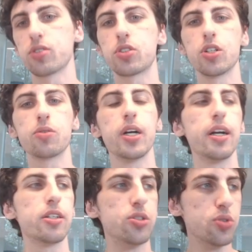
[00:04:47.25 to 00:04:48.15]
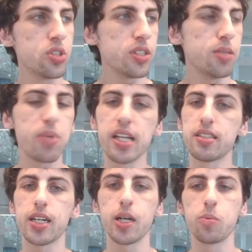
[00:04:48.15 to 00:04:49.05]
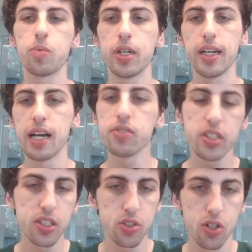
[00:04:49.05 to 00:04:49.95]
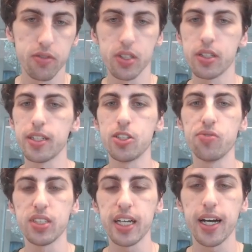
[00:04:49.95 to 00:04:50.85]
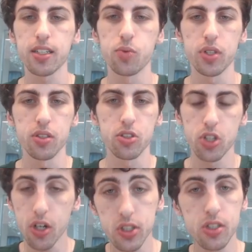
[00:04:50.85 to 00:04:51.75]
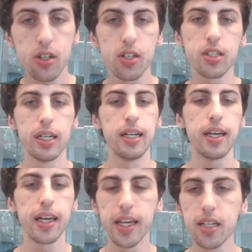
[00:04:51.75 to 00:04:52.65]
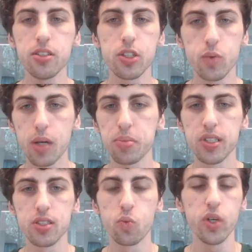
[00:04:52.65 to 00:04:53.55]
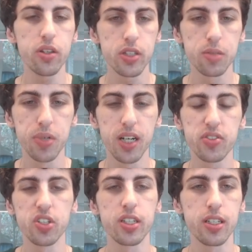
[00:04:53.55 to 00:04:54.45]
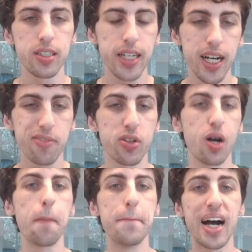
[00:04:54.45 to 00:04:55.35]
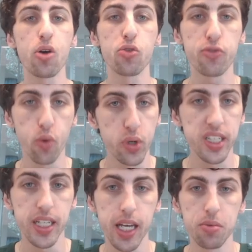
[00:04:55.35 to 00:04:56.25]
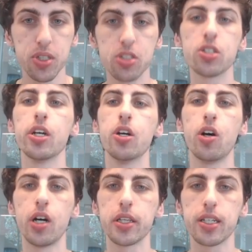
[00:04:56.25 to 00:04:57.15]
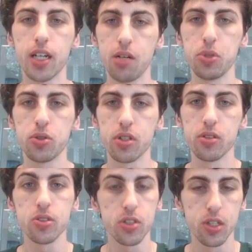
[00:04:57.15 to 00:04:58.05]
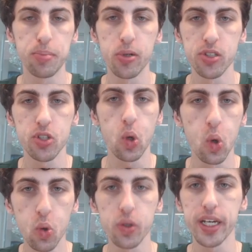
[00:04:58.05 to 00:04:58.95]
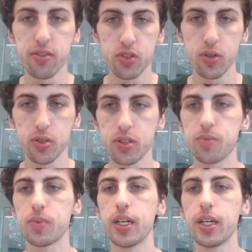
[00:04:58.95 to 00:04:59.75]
So usually, by the time everything's over and you've attacked with your charge card and your weapons with all the buffs, you're going to attack for about 40 damage on the combo turn. So your opponent's whole life total.